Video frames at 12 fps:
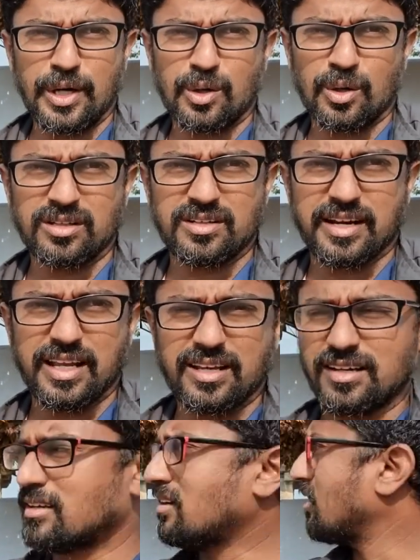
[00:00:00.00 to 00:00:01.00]
on the
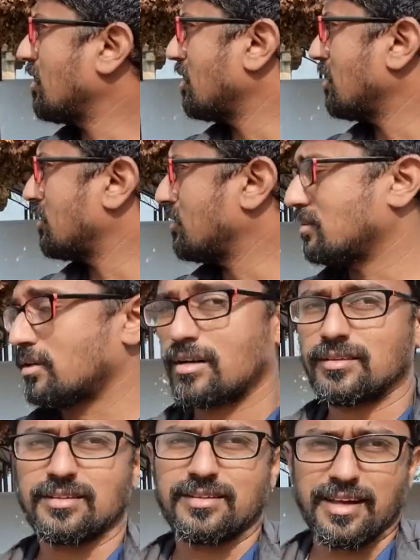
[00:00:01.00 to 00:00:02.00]
trek, uh,
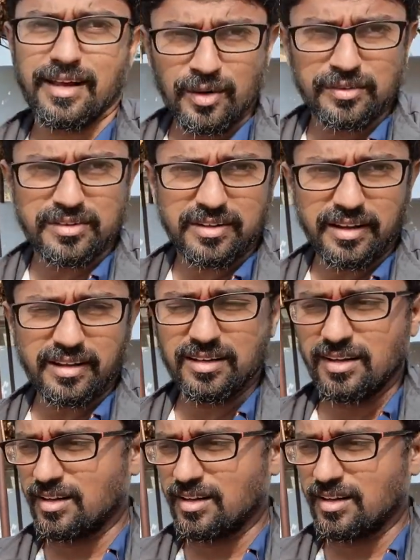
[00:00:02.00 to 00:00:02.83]
rather the end of the trek,